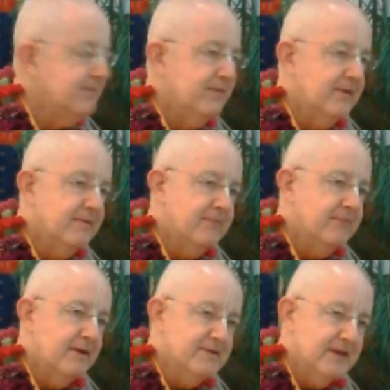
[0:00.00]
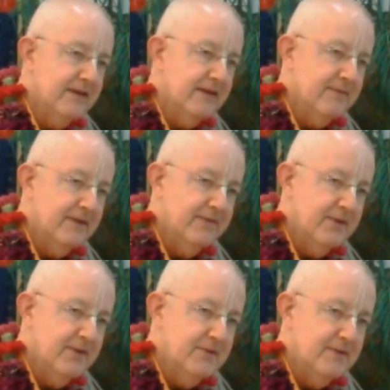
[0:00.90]
very embarrassing if my
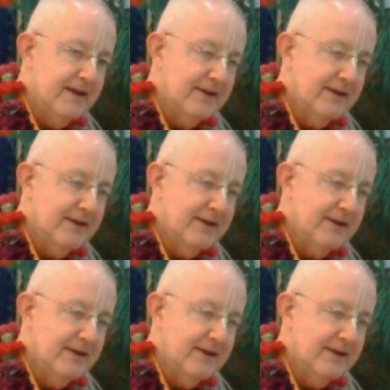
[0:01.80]
phone rang.